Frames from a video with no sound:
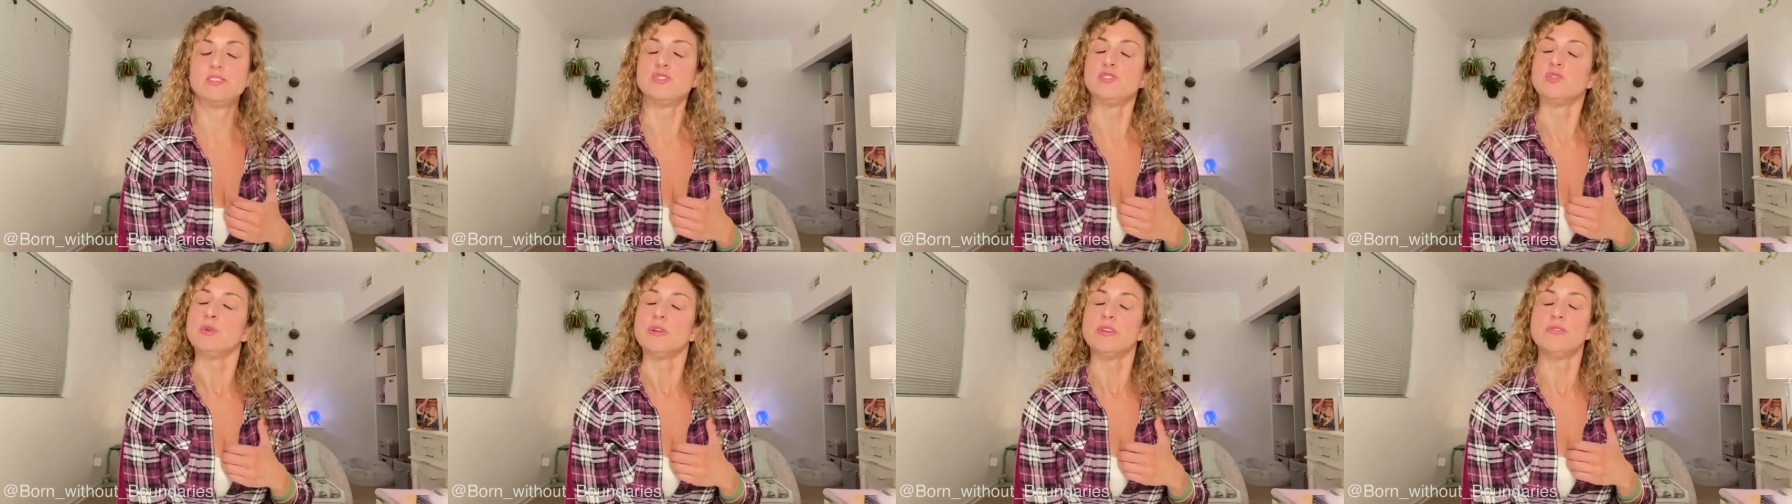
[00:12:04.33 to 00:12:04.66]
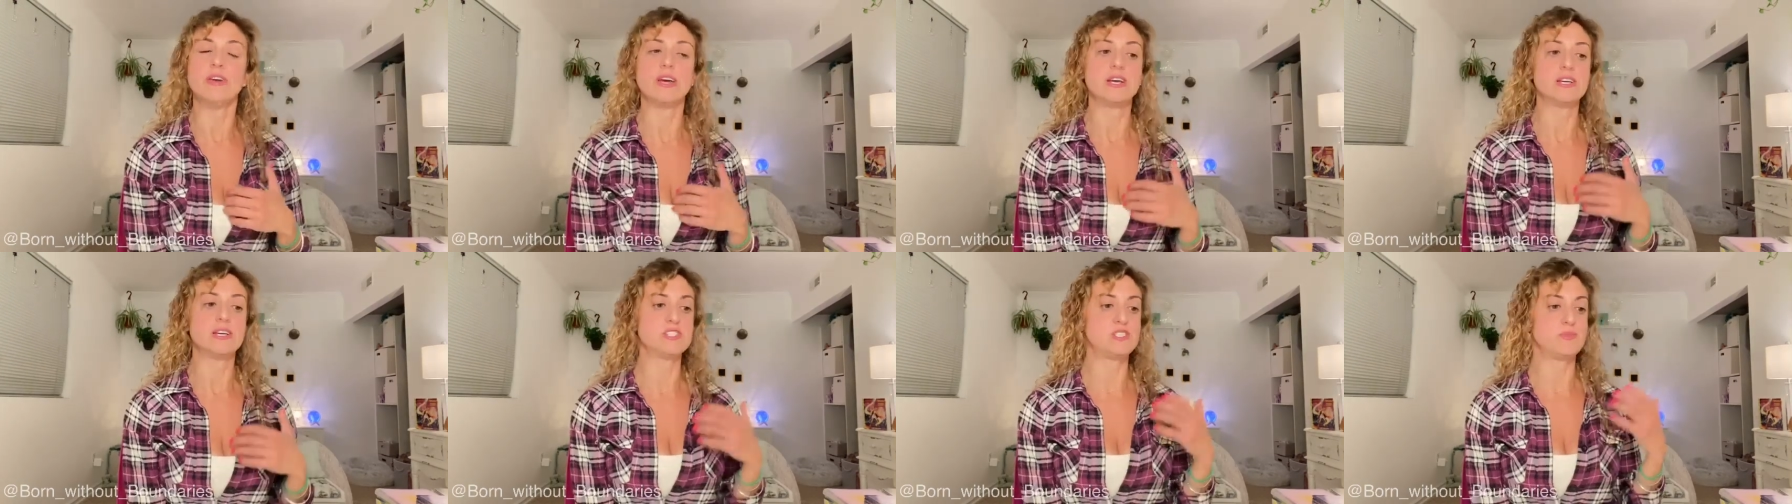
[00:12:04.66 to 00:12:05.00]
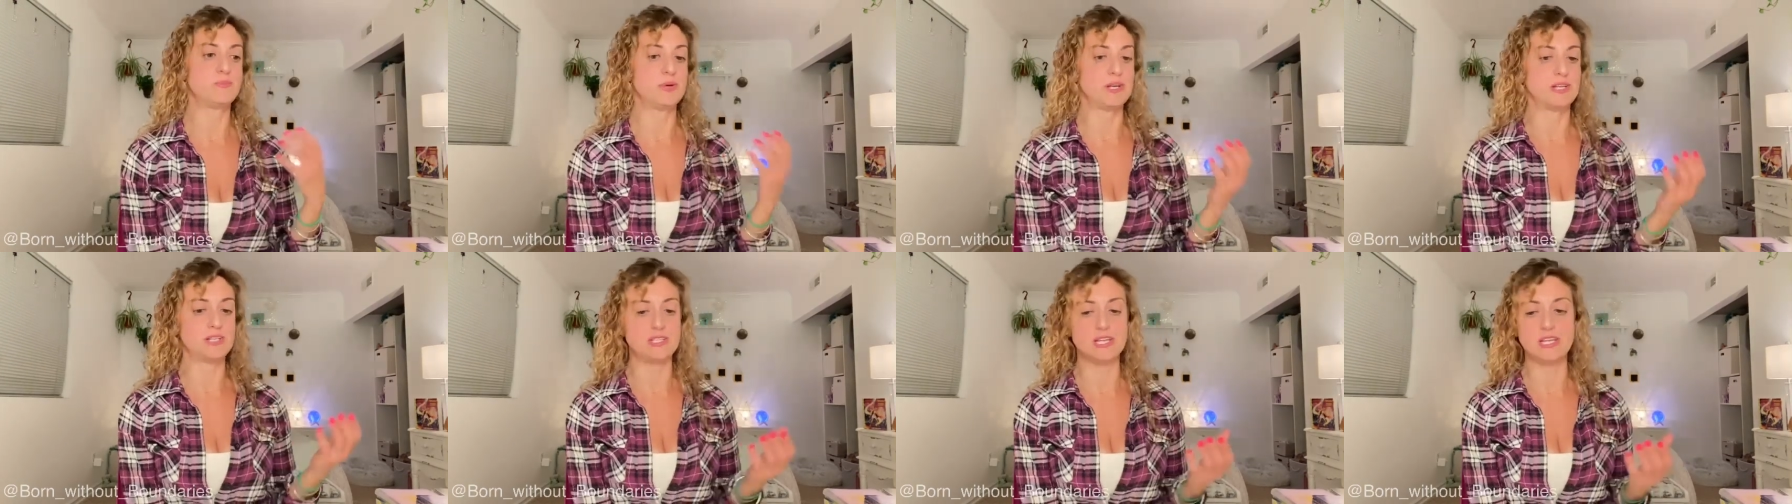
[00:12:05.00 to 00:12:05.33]
sort of
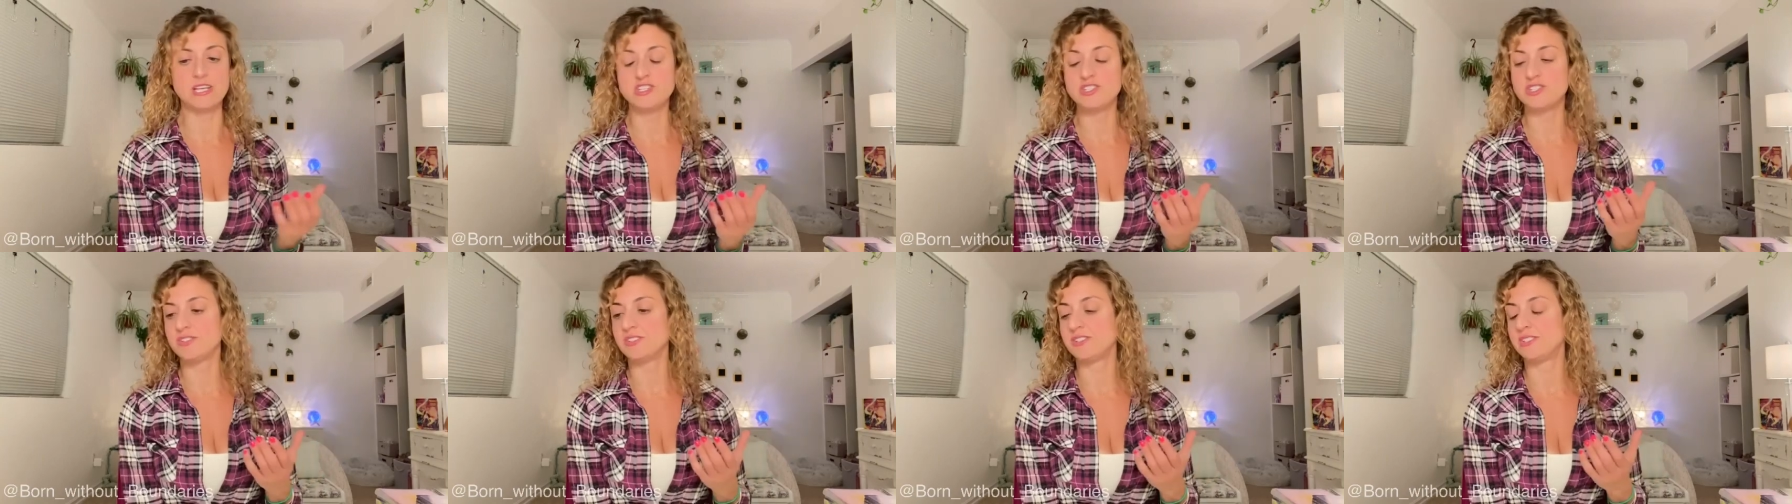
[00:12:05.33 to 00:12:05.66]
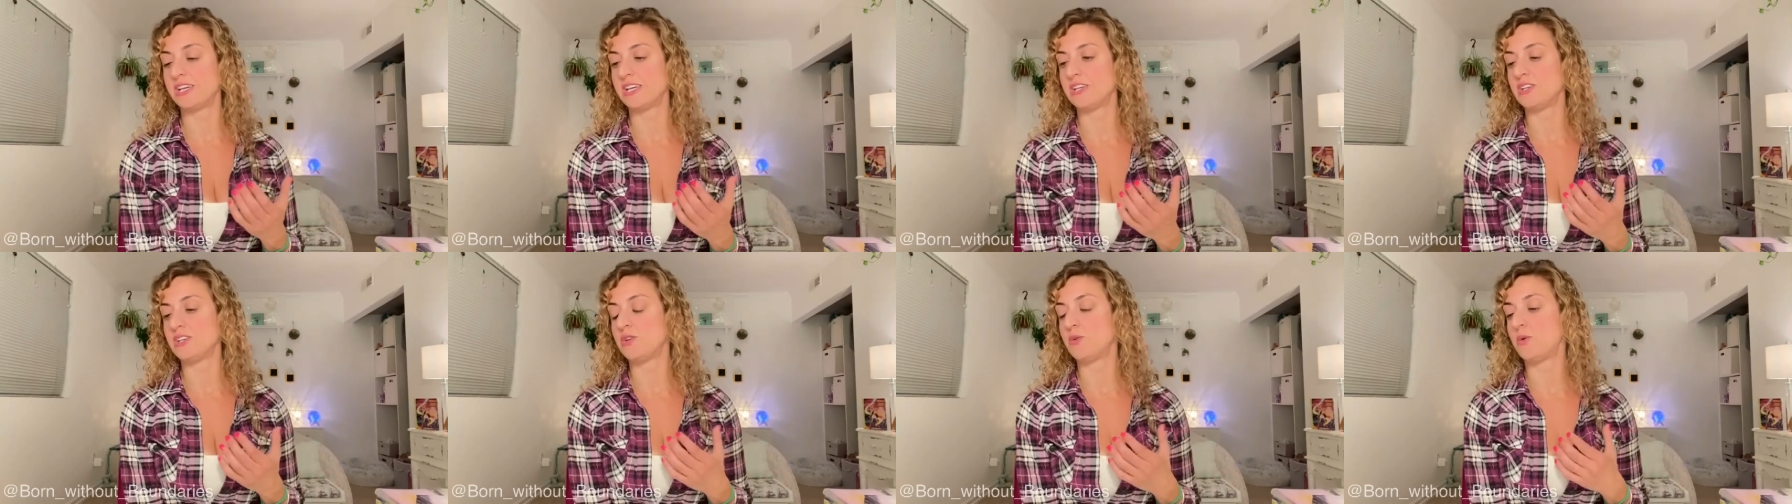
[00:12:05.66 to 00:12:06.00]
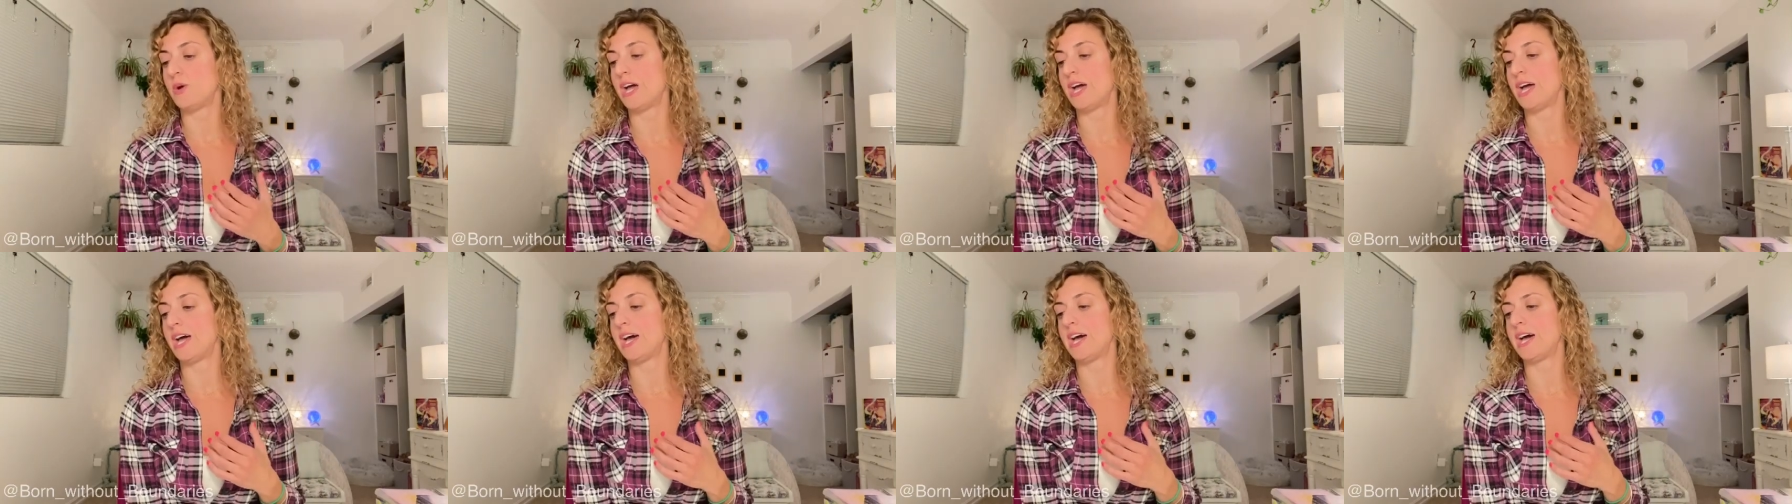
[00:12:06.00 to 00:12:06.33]
expectations that you
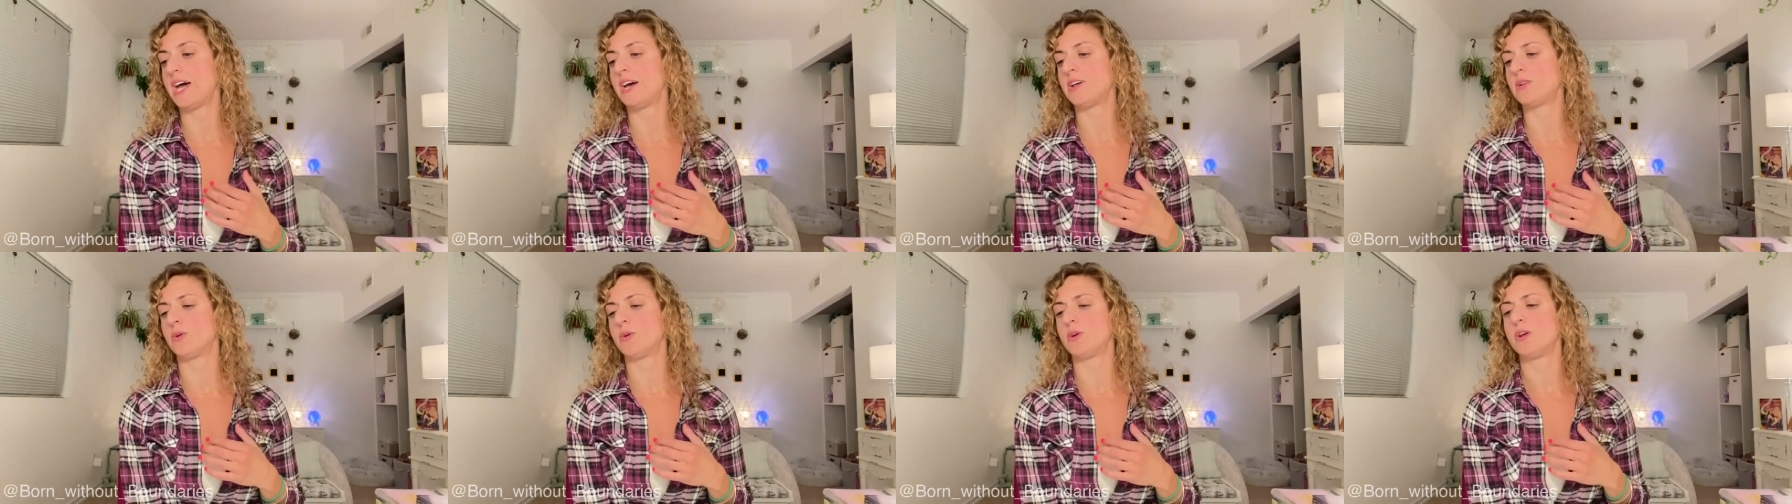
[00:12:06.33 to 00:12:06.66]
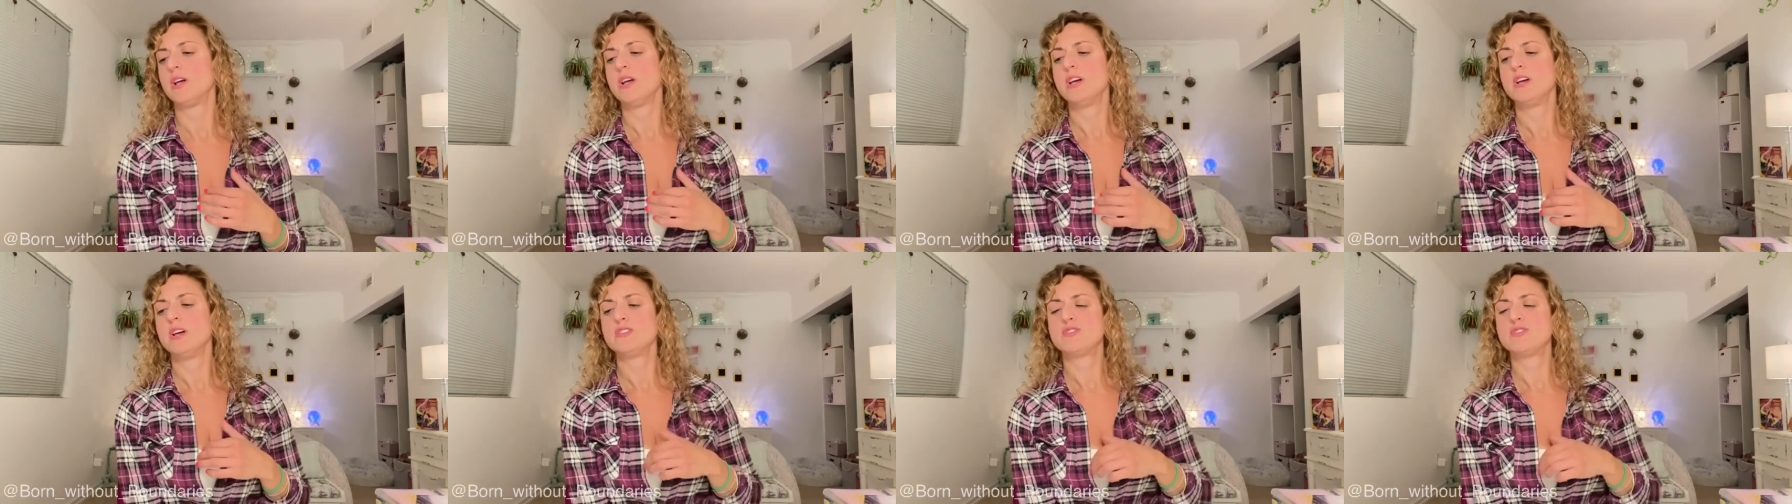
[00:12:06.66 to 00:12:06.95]
had or